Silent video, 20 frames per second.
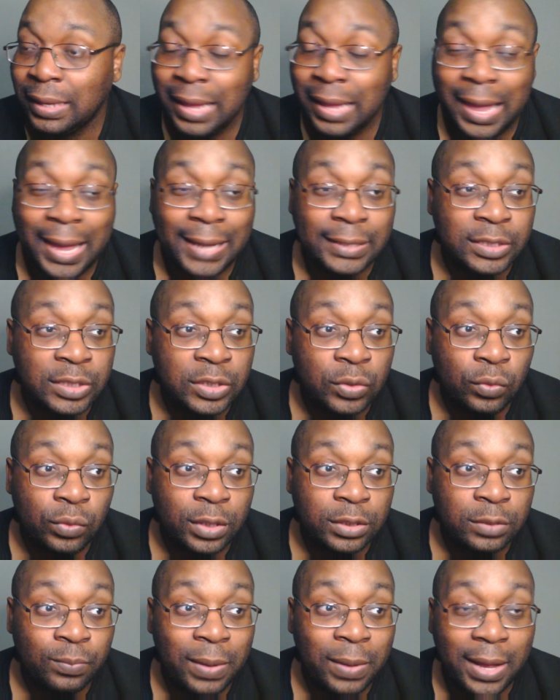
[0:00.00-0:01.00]
as soon
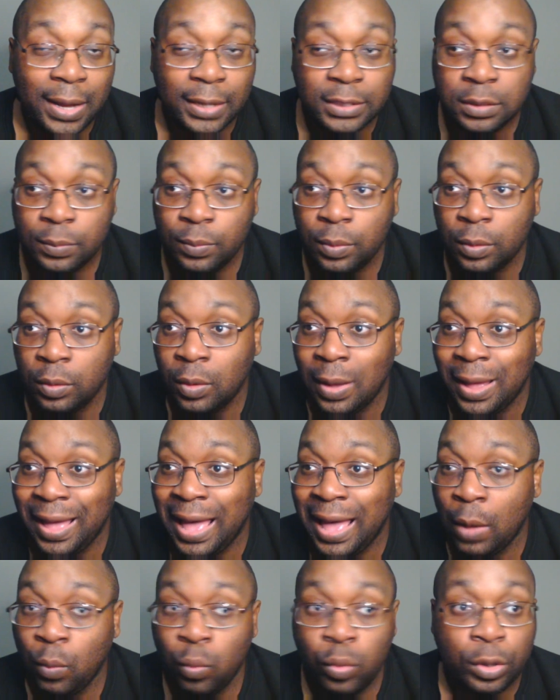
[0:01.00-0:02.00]
as possible,
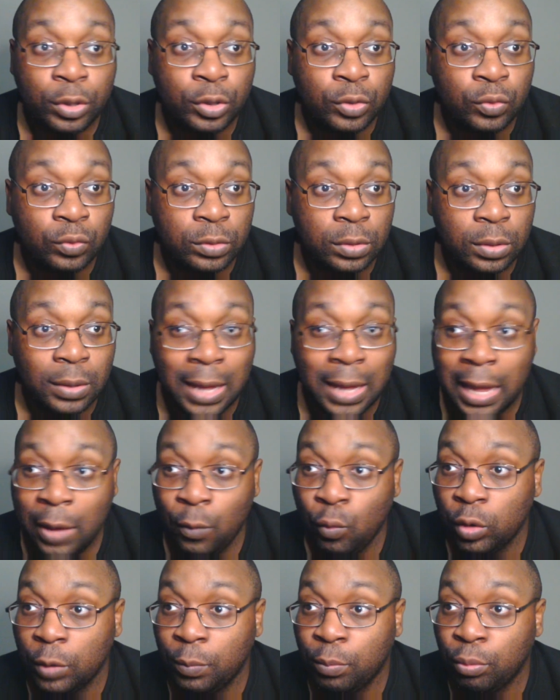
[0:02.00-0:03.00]
I would I
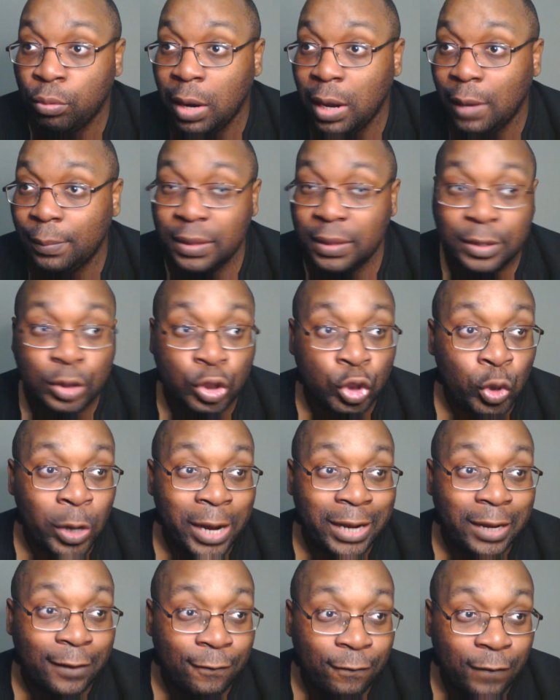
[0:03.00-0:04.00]
would probably try
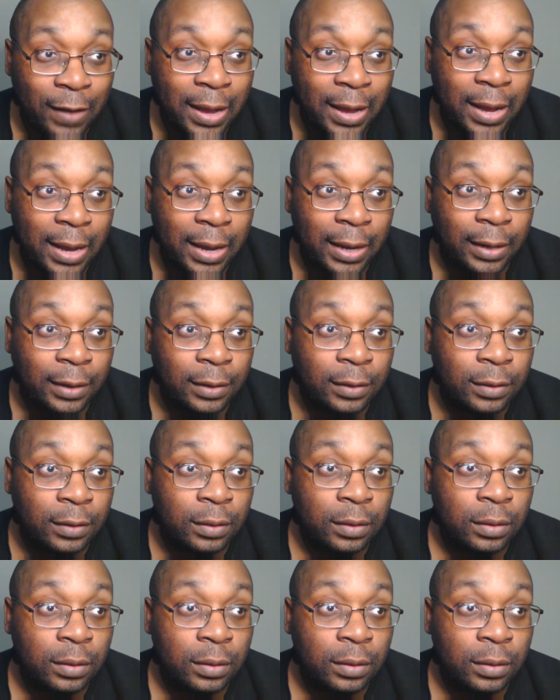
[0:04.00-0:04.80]
to find